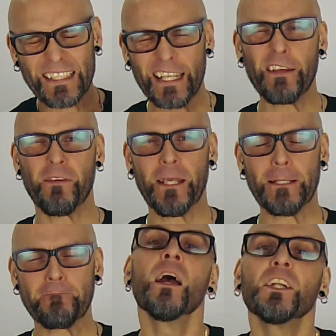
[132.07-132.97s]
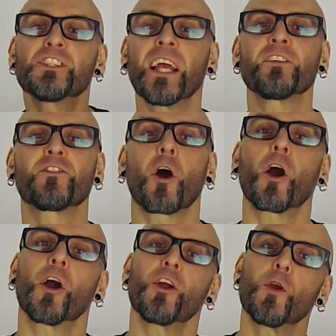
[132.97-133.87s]
TV. Chances
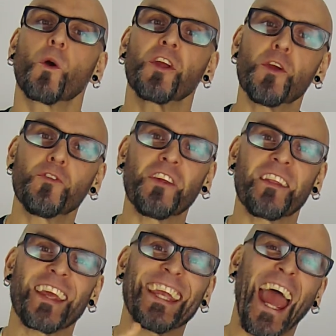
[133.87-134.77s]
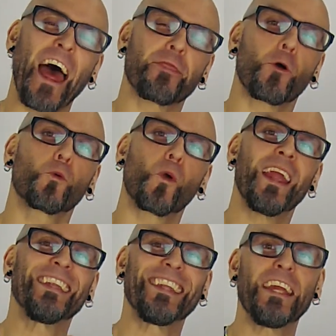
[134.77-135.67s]
are you are using the cathode
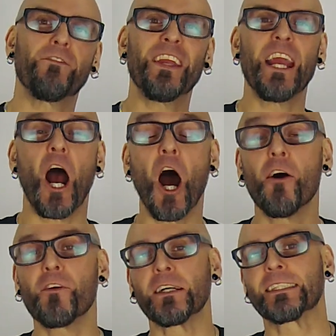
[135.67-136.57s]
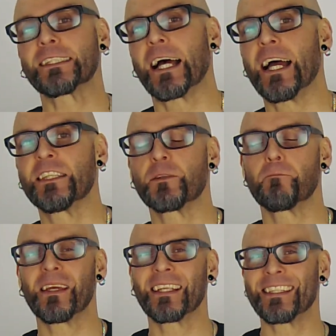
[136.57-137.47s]
ray TV of
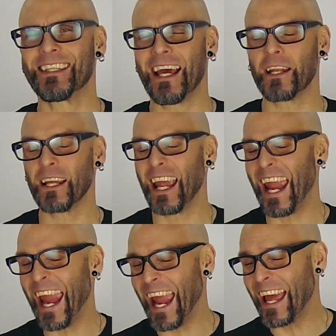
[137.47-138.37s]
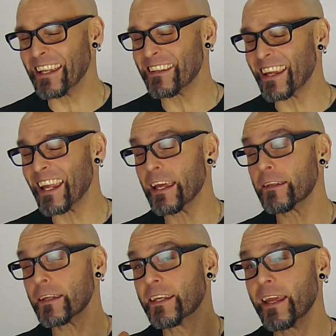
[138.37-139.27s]
seismic data, and
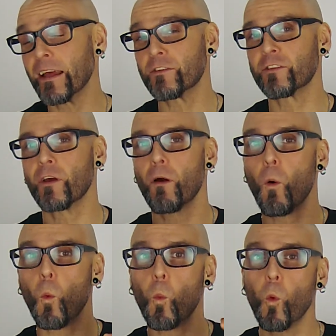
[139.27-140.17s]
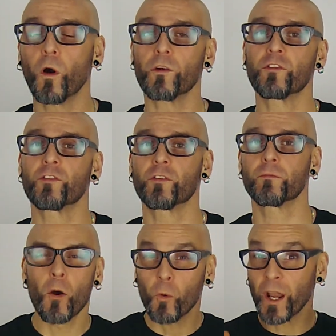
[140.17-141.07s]
it gets worse.
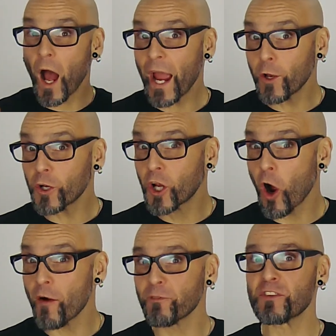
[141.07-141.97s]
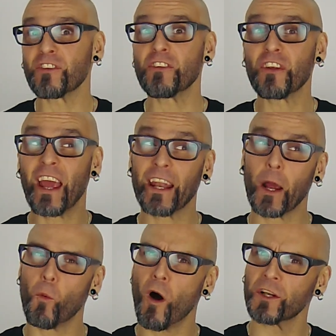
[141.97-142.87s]
When I go to conferences and
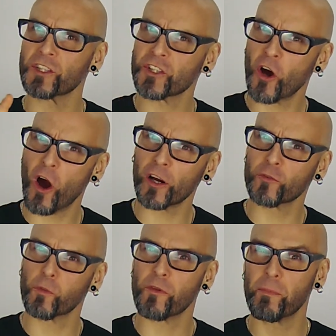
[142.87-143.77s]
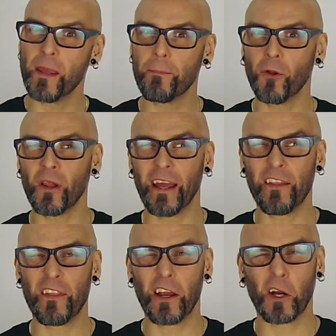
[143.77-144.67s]
I watch talks with people
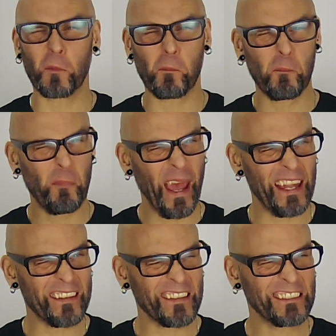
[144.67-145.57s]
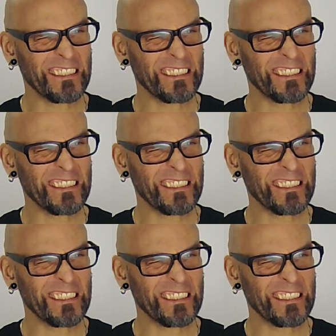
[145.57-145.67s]
and their pet